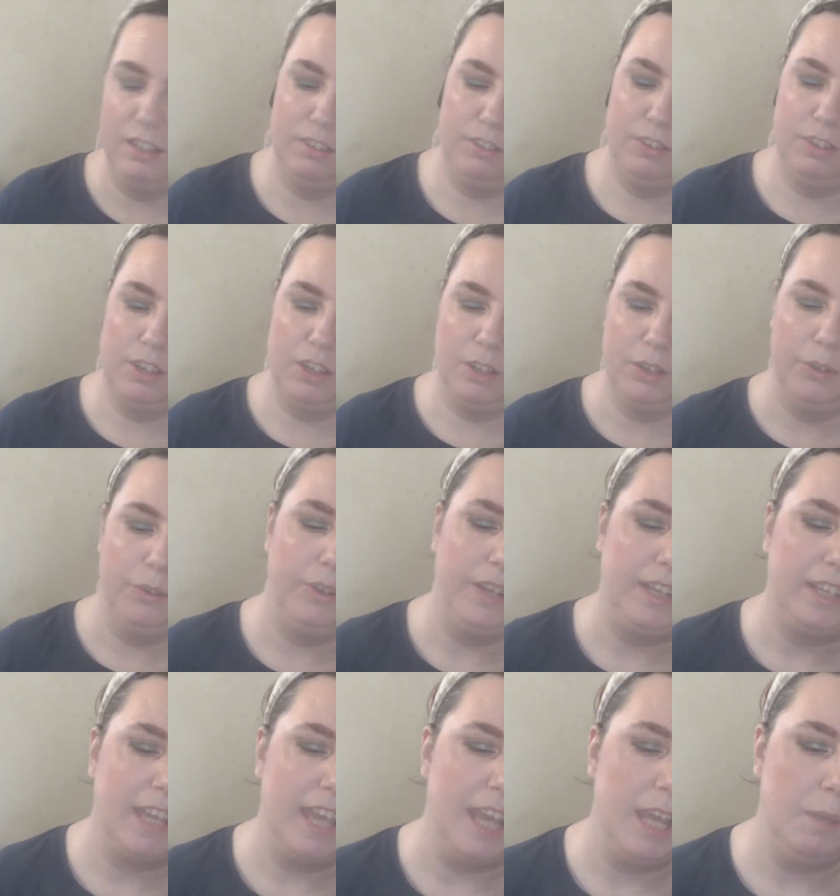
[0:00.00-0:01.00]
So
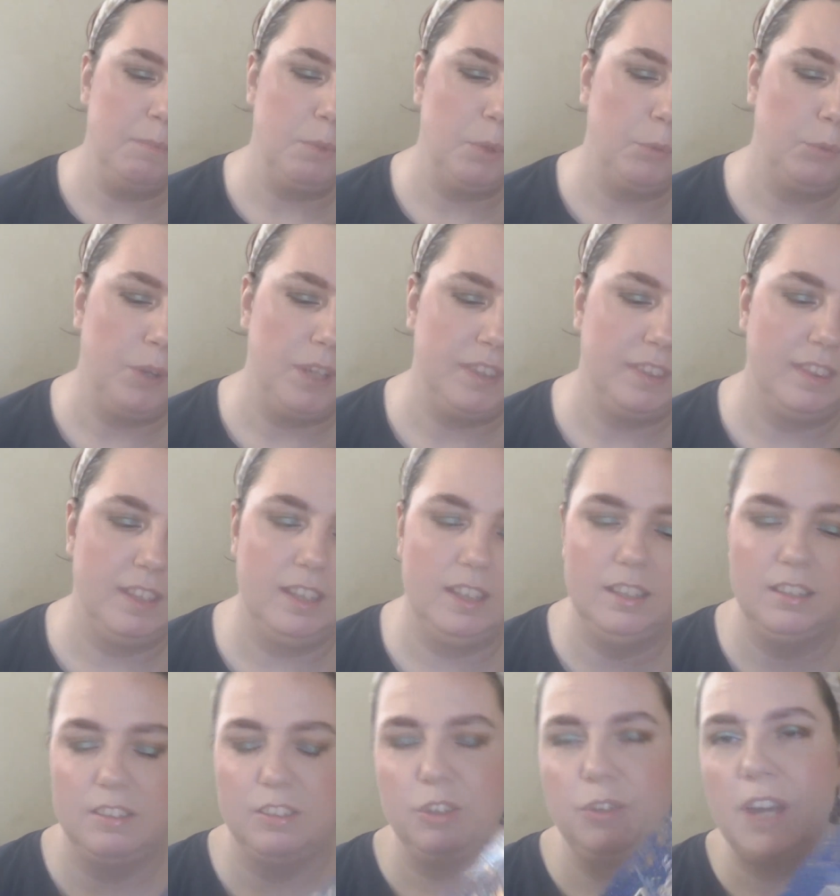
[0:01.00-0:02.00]
it came with
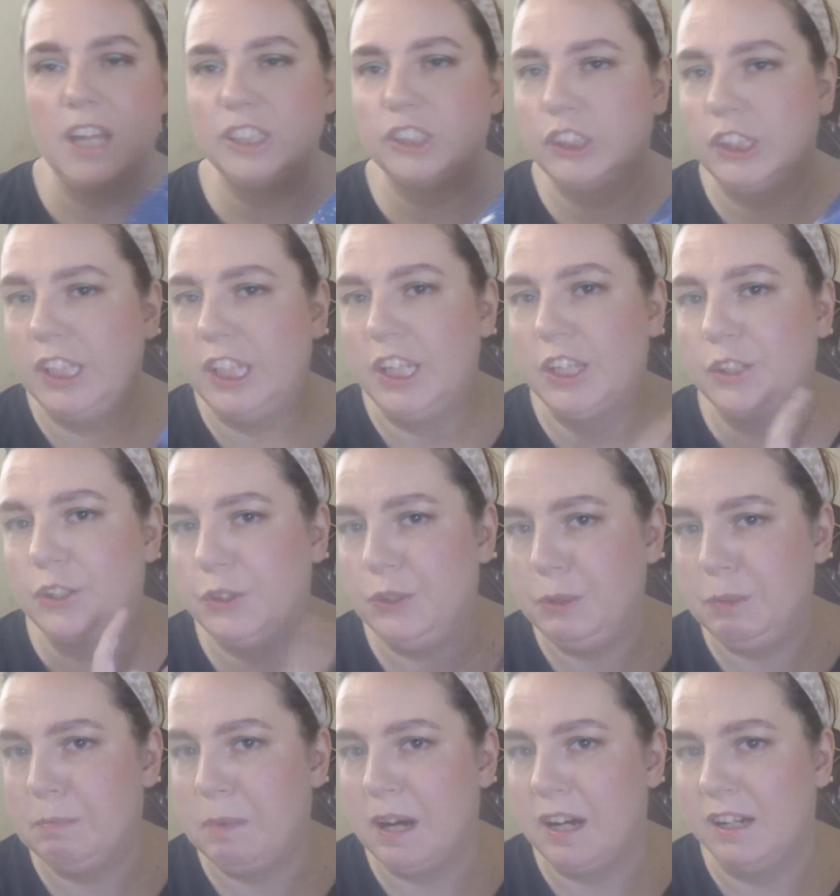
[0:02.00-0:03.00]
this. You actually get a
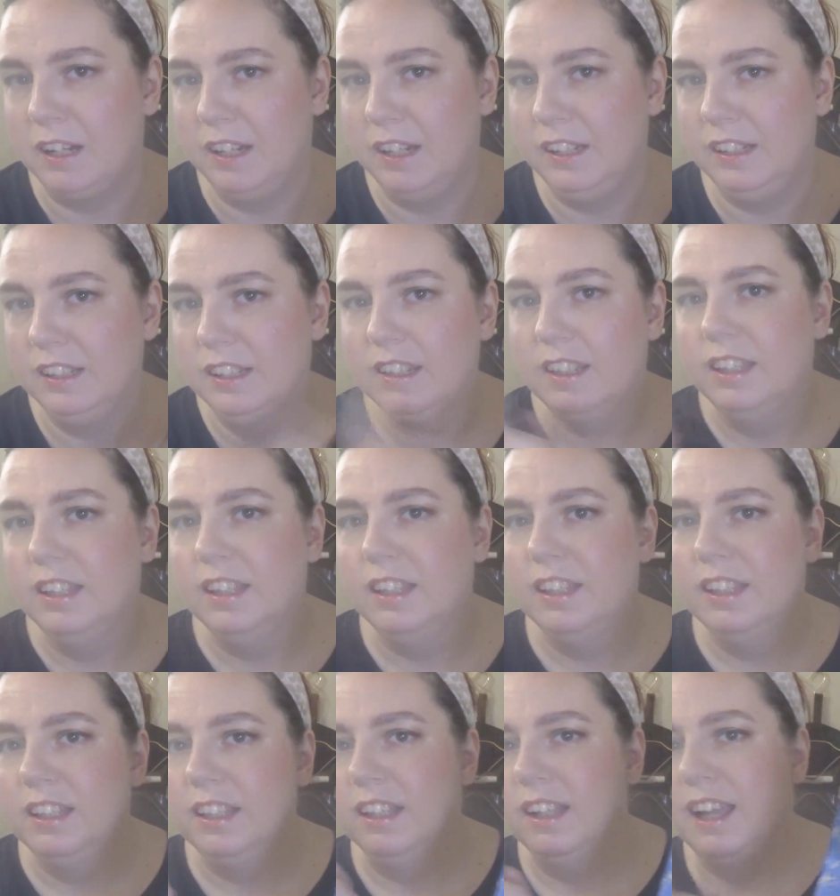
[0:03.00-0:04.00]
coupon
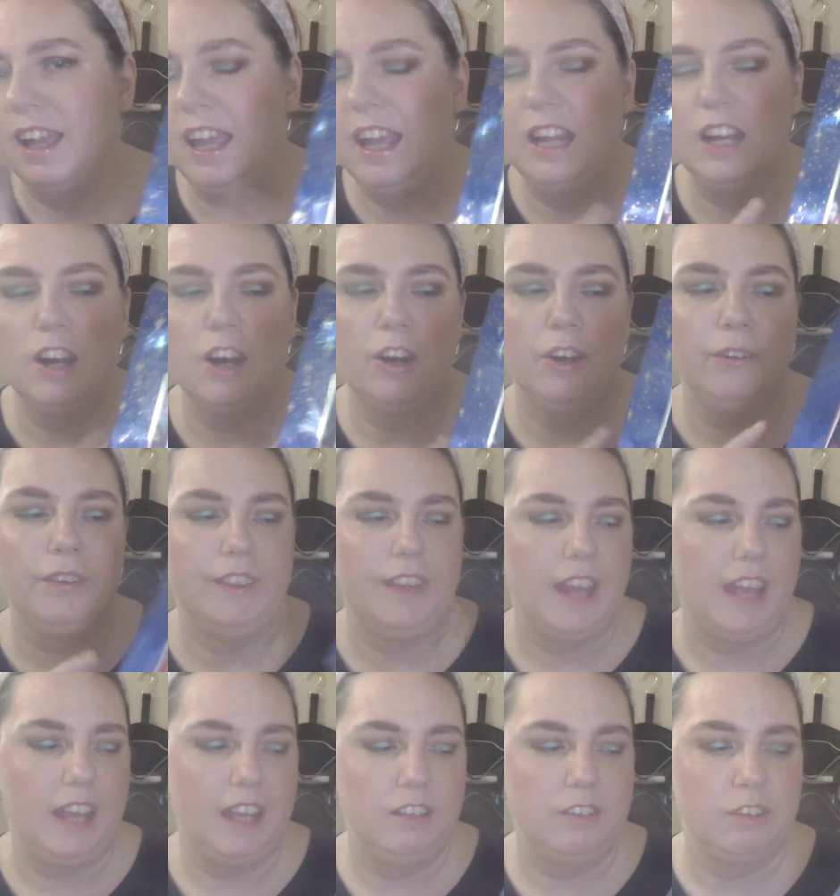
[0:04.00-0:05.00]
and all
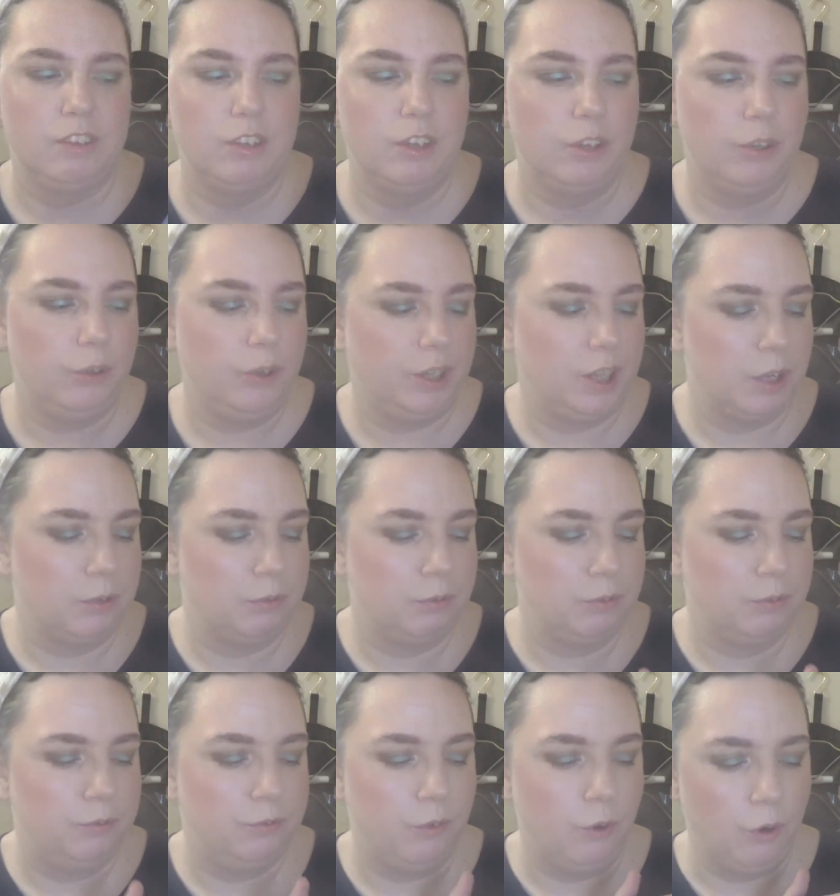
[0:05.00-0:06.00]
that. So it comes
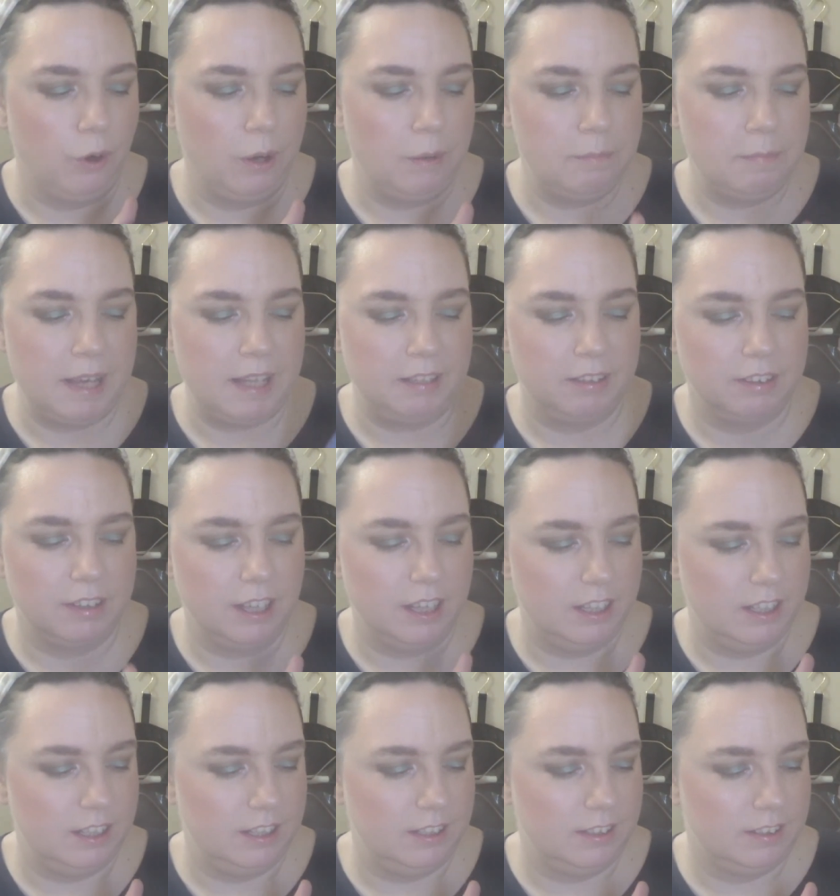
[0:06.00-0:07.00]
with four
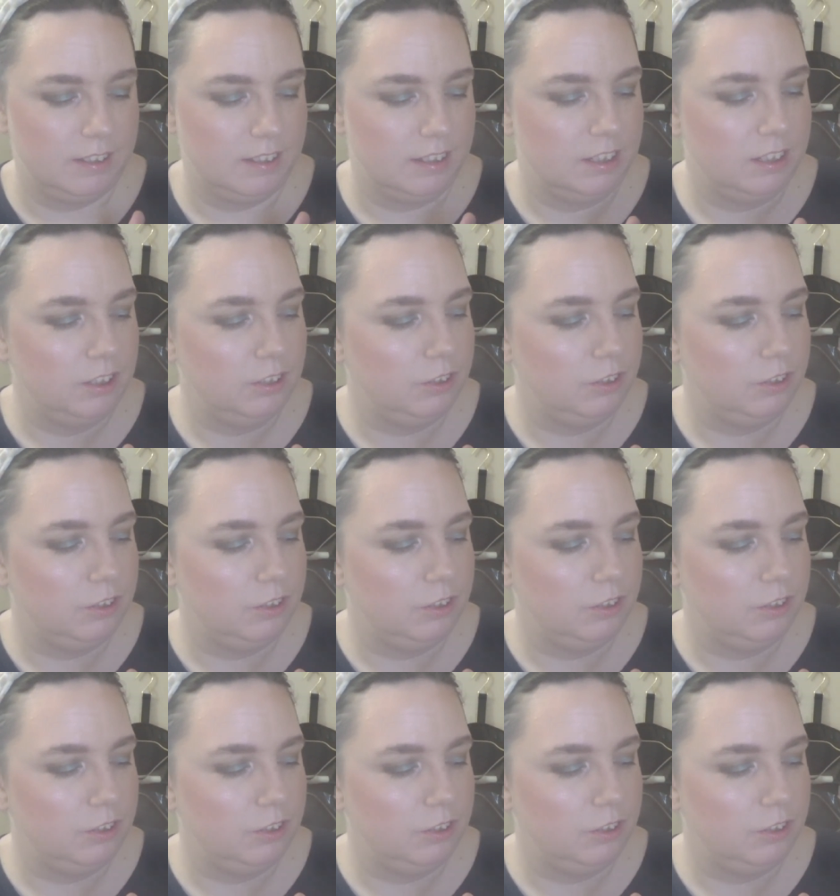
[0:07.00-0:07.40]
mascaras.